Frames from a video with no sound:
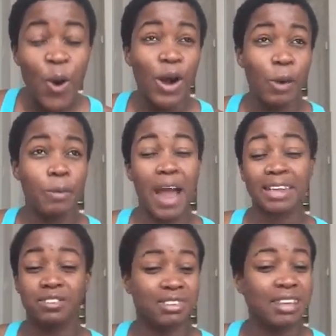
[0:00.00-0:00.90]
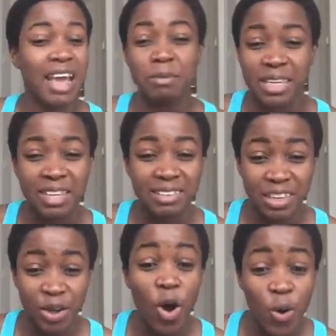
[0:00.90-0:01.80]
or I would practice for 10 minutes
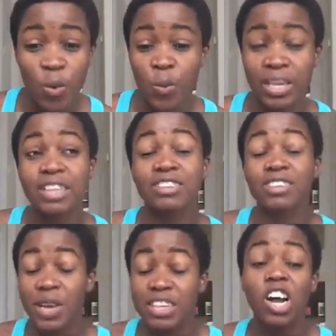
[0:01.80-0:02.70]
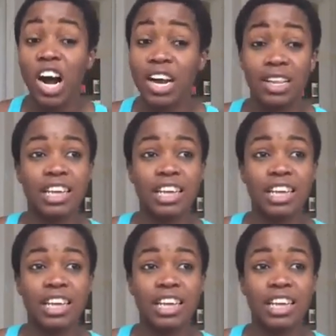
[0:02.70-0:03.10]
in a whole week. So it's hard.